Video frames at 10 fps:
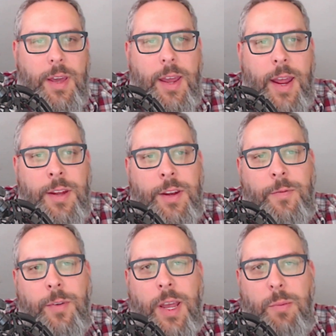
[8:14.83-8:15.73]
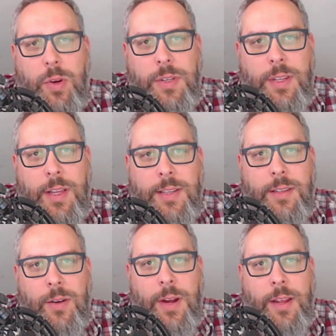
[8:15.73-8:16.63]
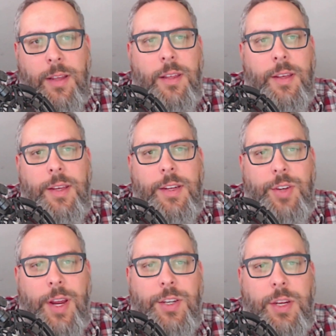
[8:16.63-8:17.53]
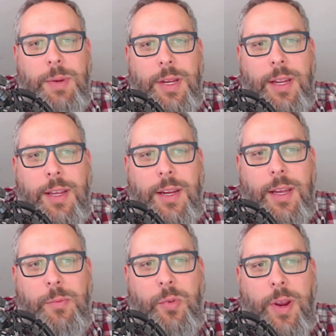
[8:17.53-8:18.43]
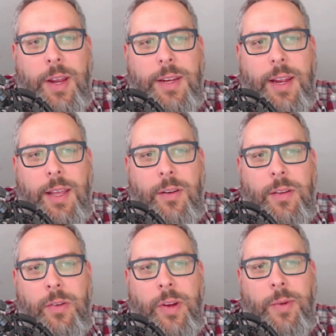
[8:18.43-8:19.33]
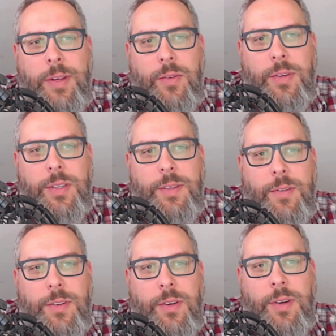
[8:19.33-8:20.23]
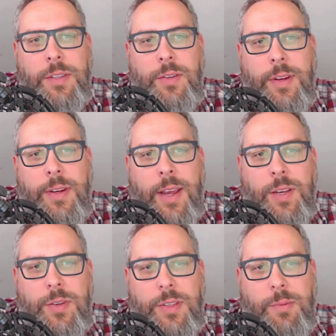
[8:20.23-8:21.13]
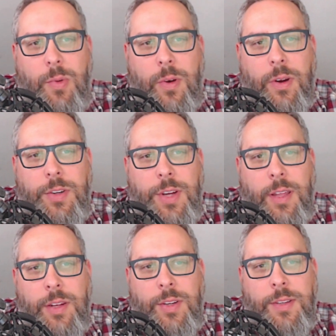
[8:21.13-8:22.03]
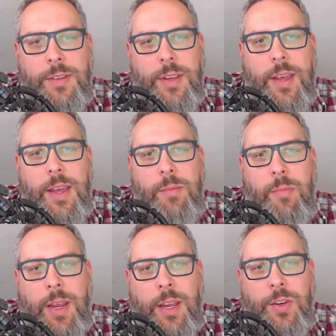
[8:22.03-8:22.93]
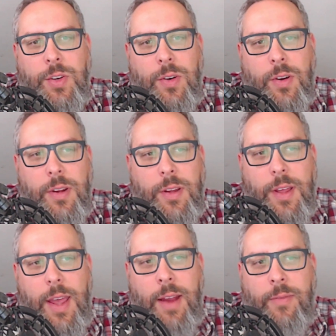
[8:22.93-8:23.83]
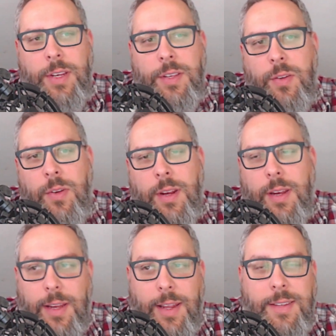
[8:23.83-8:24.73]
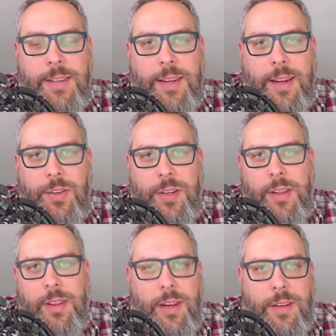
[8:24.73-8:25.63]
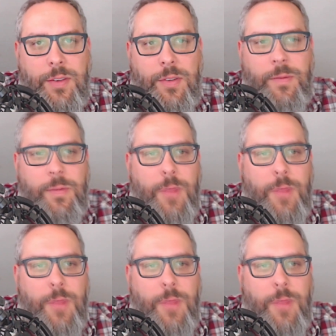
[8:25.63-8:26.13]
And don't forget personalized learning. ChatGPT can help create tailored learning resources for students who need extra support or challenges, making sure every student gets the attention that they deserve.